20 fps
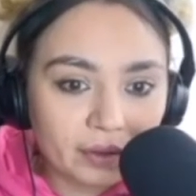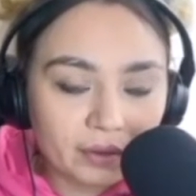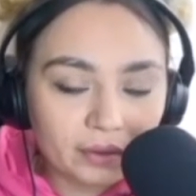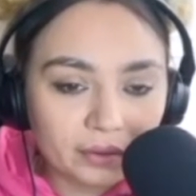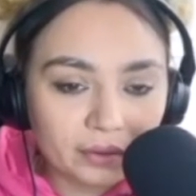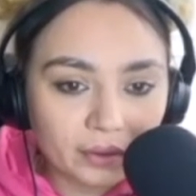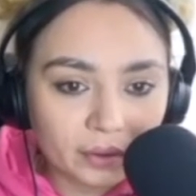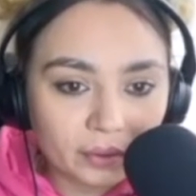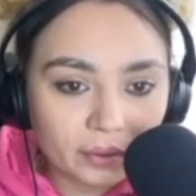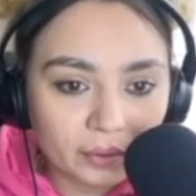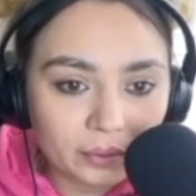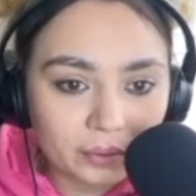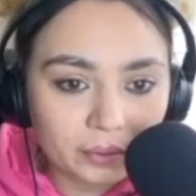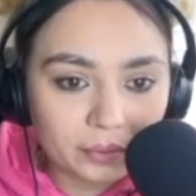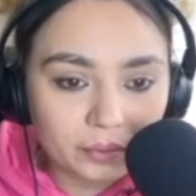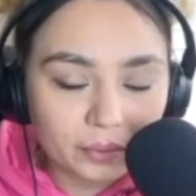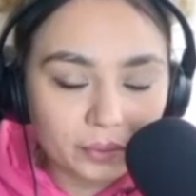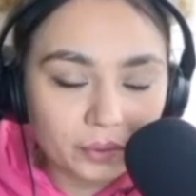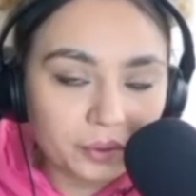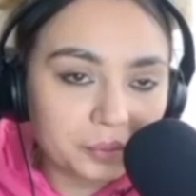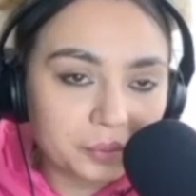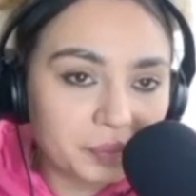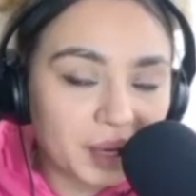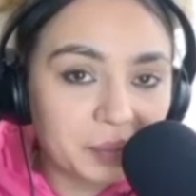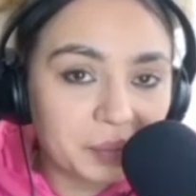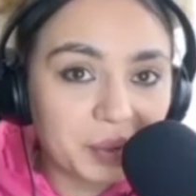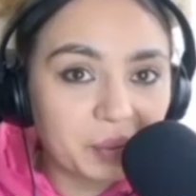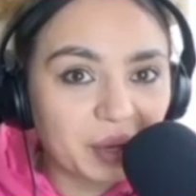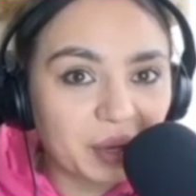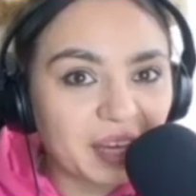So yeah, but
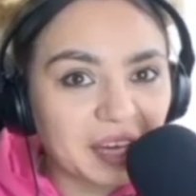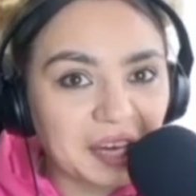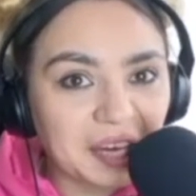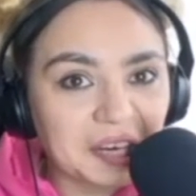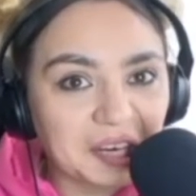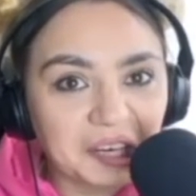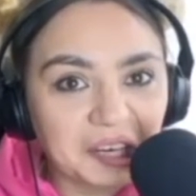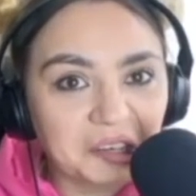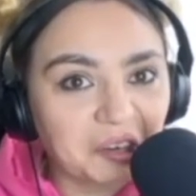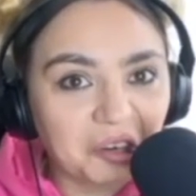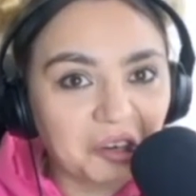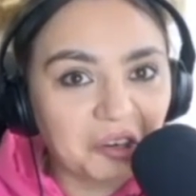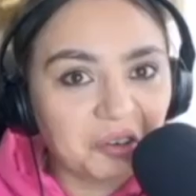maybe we can. I don't know.